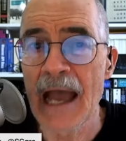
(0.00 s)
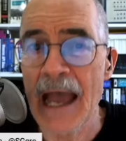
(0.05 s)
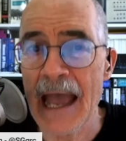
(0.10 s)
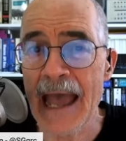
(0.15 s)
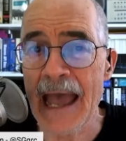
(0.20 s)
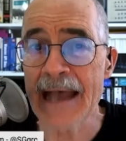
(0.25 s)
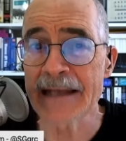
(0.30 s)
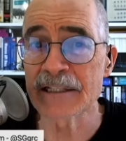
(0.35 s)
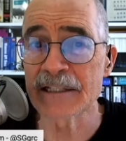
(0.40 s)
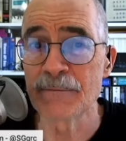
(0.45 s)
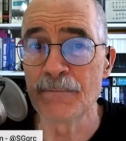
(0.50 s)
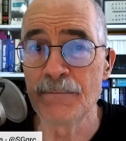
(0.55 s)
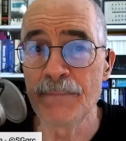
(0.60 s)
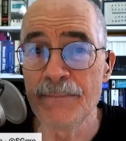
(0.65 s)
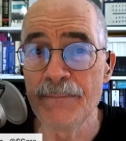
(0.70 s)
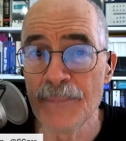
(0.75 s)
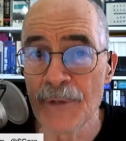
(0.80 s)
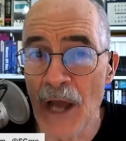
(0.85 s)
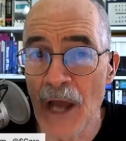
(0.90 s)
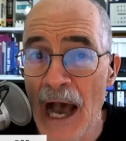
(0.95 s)
as
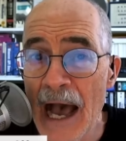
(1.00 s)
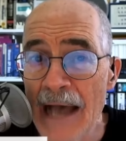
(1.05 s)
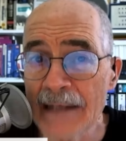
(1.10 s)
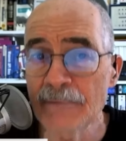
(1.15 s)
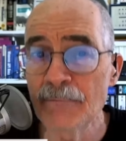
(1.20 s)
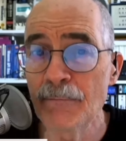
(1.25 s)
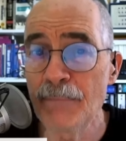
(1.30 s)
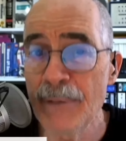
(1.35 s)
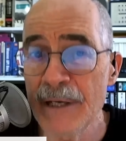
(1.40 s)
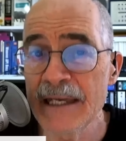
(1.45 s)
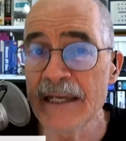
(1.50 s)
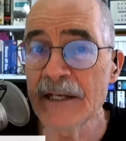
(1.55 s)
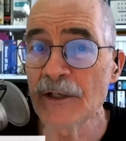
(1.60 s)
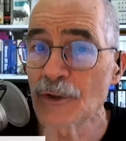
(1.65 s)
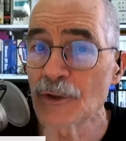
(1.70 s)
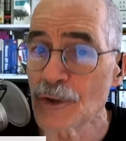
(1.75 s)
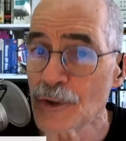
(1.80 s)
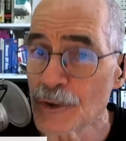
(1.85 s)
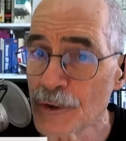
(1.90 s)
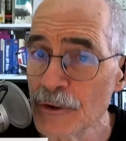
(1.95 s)
not being
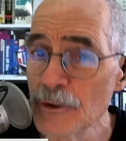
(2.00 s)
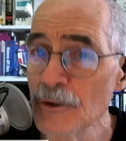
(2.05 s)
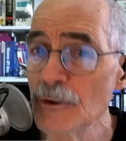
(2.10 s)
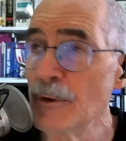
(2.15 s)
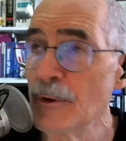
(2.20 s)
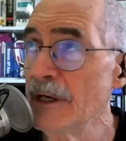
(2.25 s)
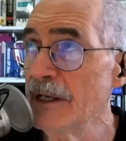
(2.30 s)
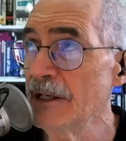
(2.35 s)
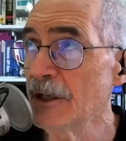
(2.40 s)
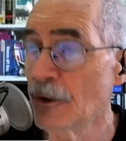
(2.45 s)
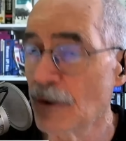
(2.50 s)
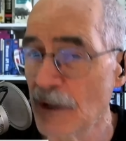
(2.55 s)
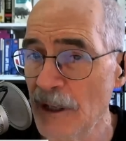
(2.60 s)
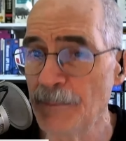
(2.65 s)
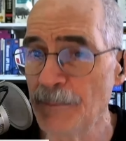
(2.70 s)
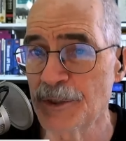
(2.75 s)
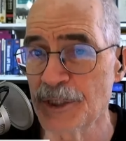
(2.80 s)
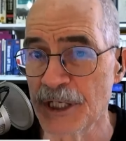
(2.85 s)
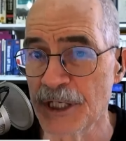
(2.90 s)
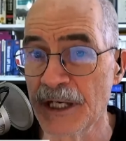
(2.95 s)
true
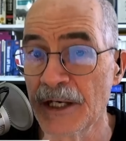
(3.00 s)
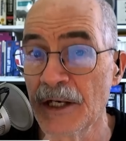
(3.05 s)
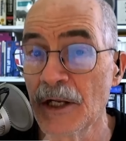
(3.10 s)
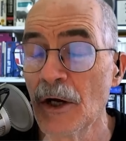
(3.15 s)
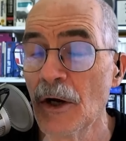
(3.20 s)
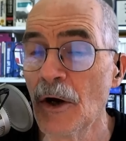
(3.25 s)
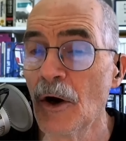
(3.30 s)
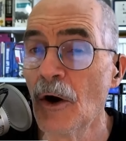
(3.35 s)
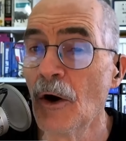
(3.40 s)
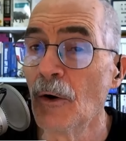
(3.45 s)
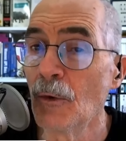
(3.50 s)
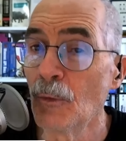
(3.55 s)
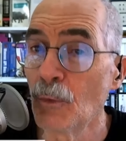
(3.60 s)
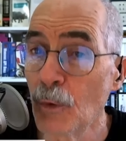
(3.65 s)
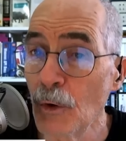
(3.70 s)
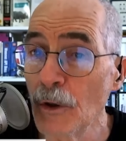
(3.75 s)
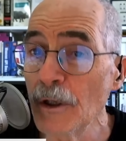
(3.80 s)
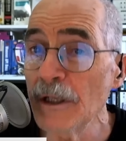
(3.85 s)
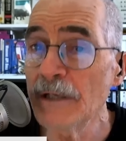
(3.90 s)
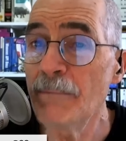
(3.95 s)
encryption
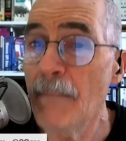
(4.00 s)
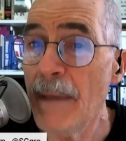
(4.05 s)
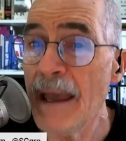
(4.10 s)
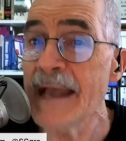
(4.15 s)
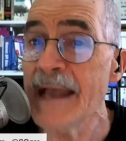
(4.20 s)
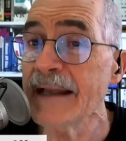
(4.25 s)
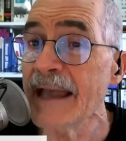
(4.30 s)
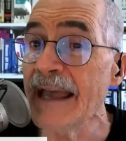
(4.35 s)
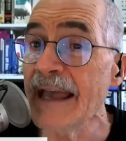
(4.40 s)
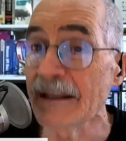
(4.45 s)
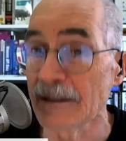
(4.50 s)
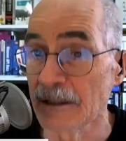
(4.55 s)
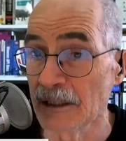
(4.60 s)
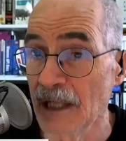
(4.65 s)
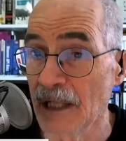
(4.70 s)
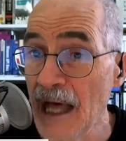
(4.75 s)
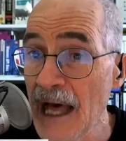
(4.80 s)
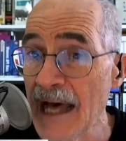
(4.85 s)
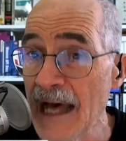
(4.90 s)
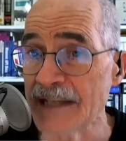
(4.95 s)
would make a
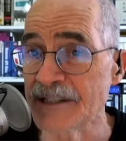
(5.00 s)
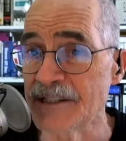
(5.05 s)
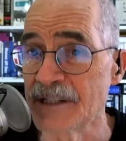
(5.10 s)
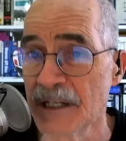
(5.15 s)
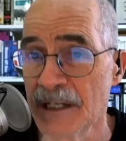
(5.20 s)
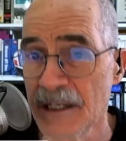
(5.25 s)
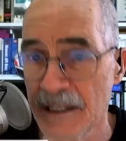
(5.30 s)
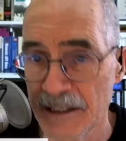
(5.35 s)
lot,